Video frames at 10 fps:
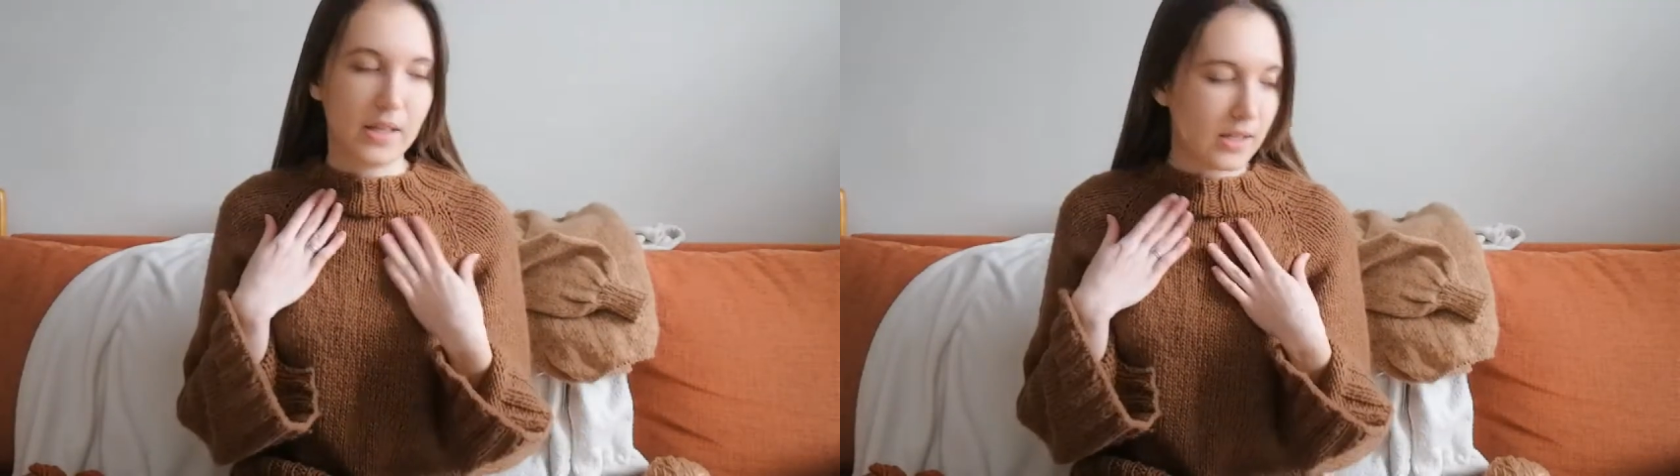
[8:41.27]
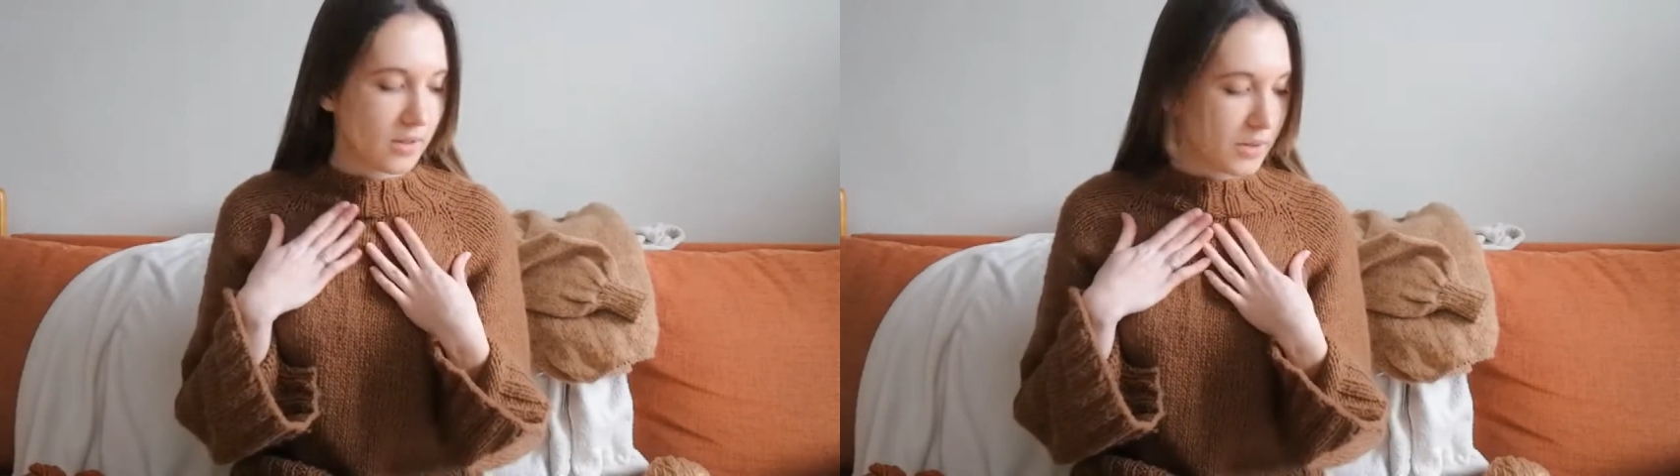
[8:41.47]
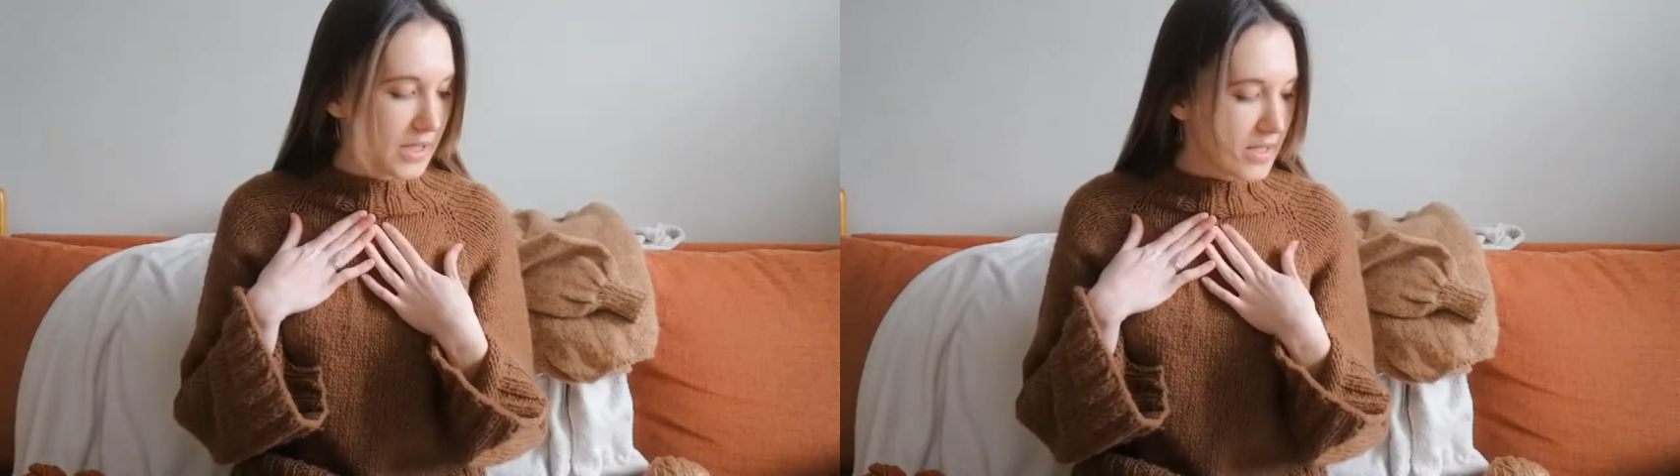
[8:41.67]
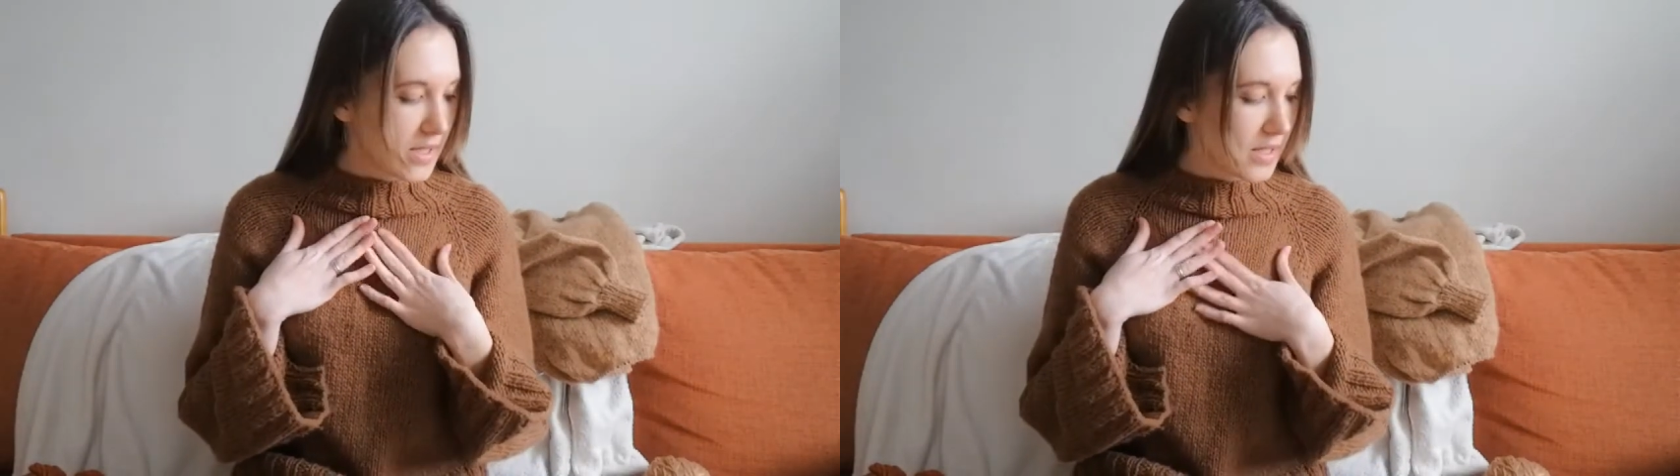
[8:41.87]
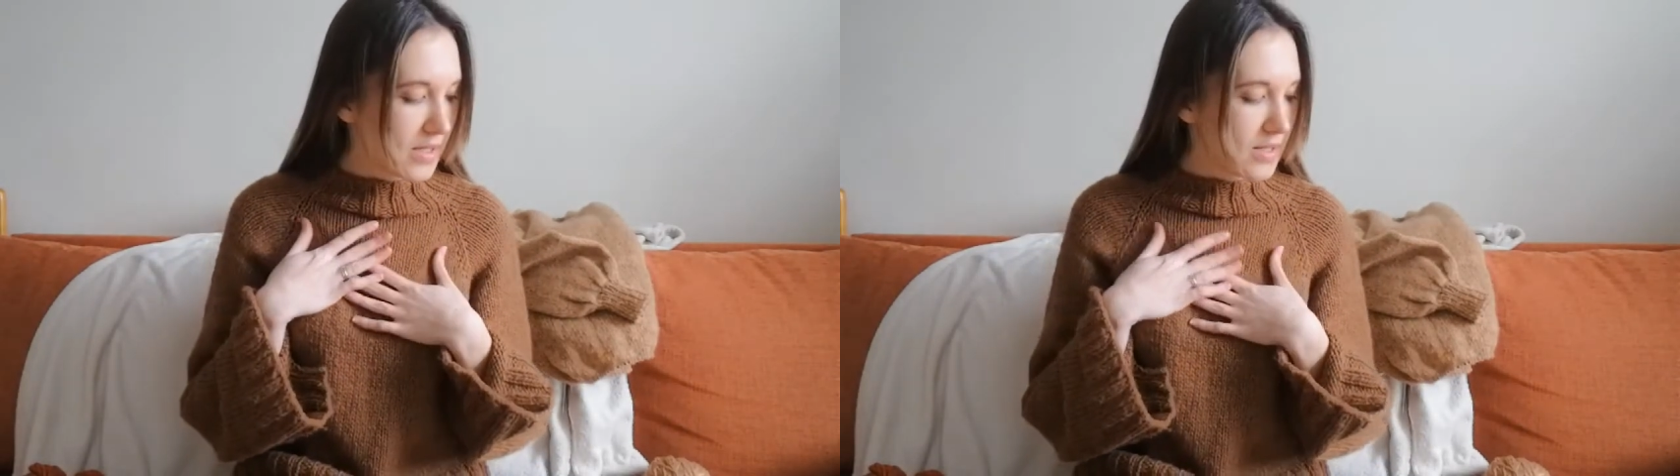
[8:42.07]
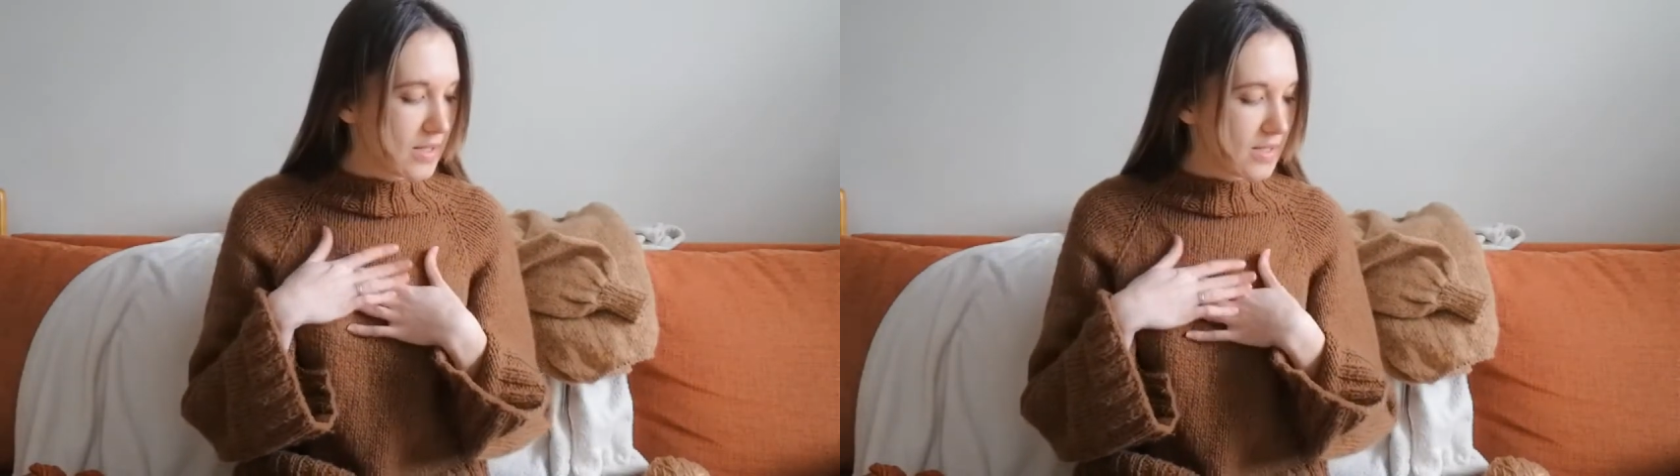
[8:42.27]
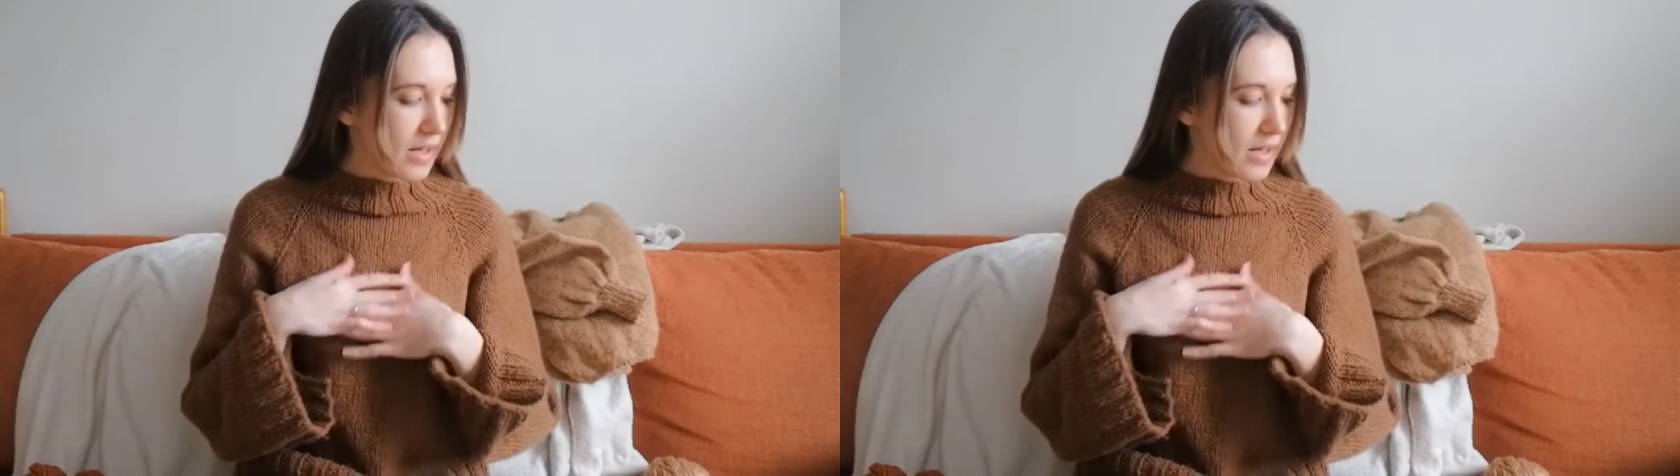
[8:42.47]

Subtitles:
increases,